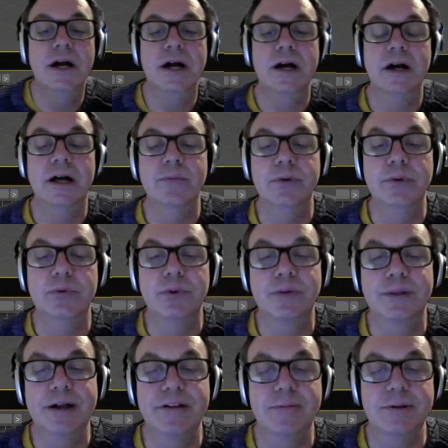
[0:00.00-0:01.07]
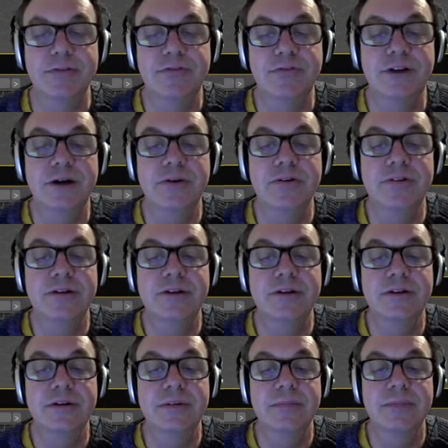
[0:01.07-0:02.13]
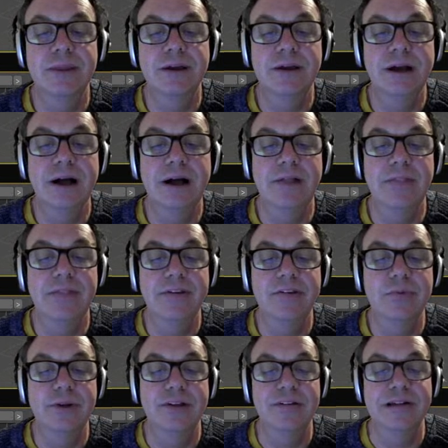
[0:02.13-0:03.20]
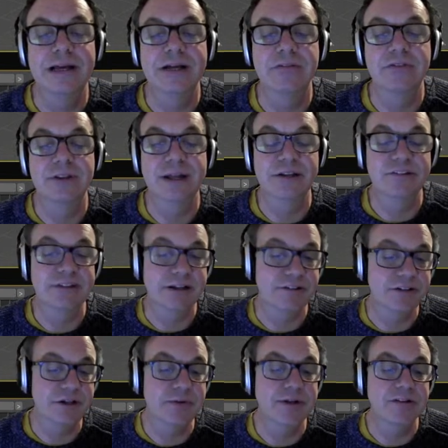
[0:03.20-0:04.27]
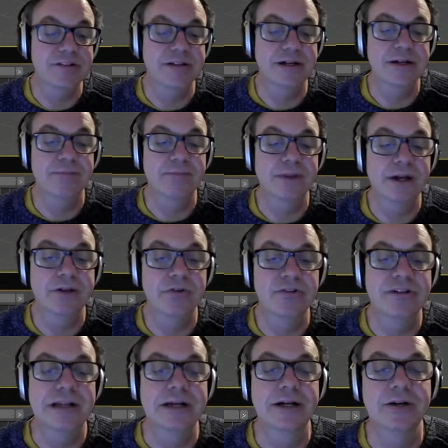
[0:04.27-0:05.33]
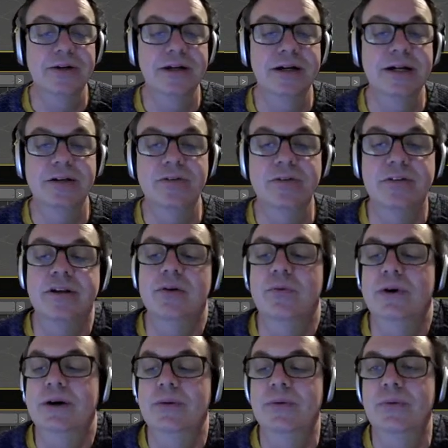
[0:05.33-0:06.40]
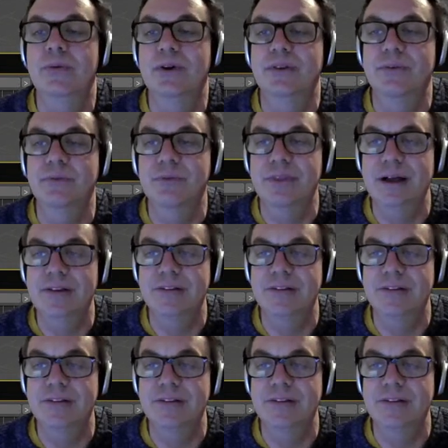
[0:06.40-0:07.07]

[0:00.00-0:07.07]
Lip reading: and we would want that to be float, and this one is length, and that's set to units again. And you just click OK, and you think, well, what, that's